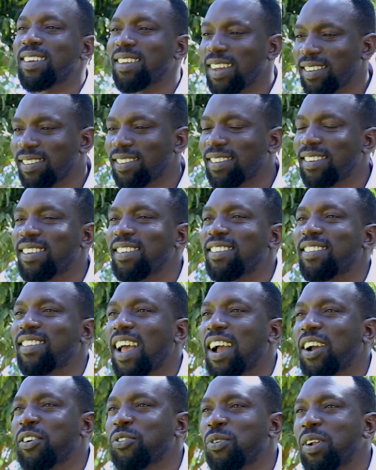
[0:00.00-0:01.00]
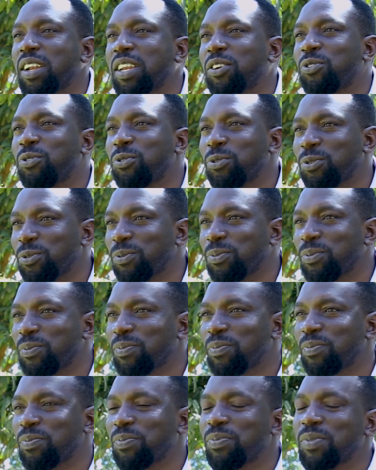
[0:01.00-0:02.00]
Yes, it is actually true.
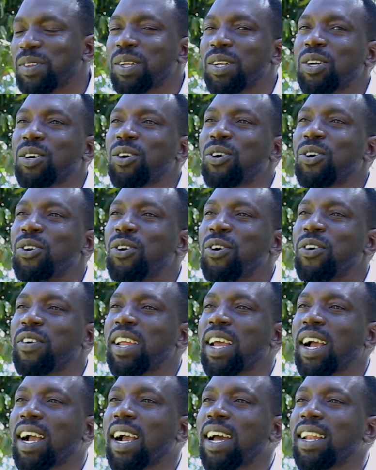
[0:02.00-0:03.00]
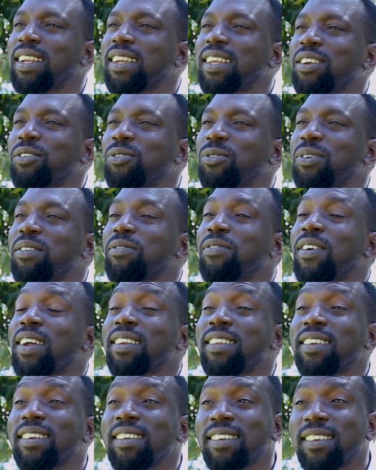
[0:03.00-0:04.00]
Gonorrhea can lead to
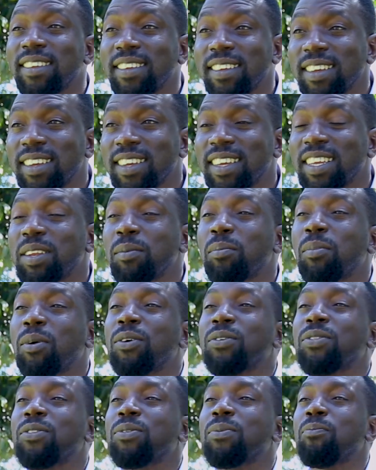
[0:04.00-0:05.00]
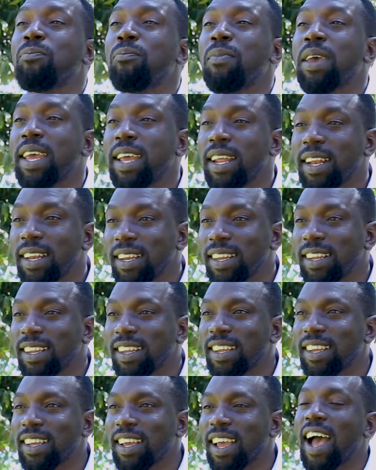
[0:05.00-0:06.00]
infertility in both men
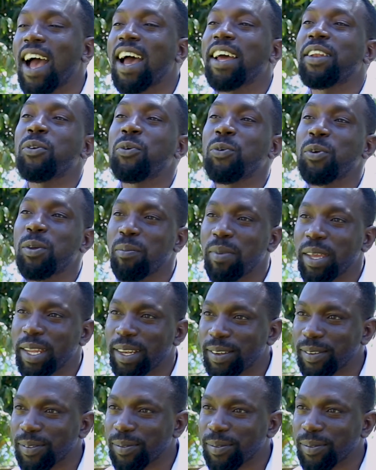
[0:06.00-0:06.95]
and women.